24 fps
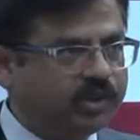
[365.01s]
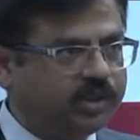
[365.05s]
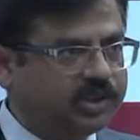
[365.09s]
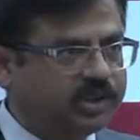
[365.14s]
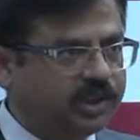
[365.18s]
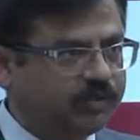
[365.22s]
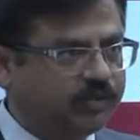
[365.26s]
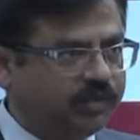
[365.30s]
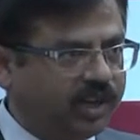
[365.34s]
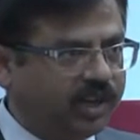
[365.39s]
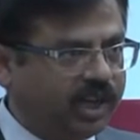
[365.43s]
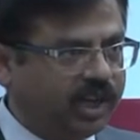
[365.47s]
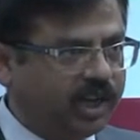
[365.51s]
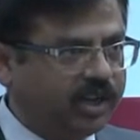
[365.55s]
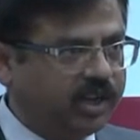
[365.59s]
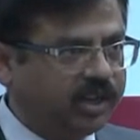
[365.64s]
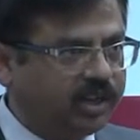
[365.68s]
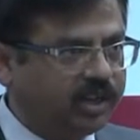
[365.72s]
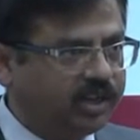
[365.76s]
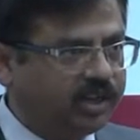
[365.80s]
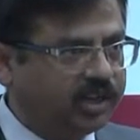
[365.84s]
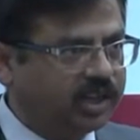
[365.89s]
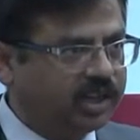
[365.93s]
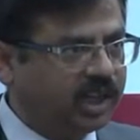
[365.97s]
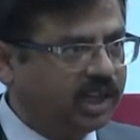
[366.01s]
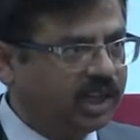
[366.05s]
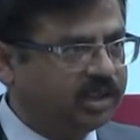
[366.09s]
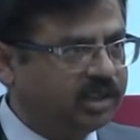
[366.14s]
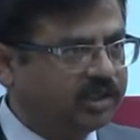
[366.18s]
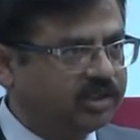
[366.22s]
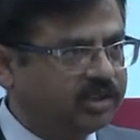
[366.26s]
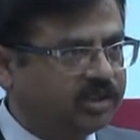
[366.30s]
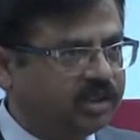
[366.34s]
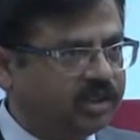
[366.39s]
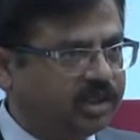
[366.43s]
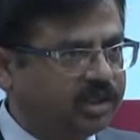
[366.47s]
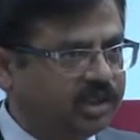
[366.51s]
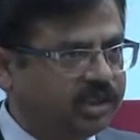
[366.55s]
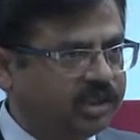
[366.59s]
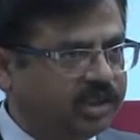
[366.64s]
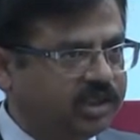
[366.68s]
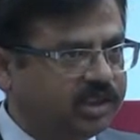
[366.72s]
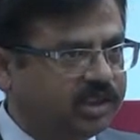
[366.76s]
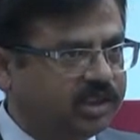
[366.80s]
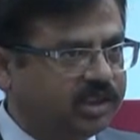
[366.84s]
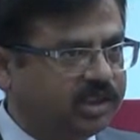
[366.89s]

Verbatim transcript: sapphire that uh,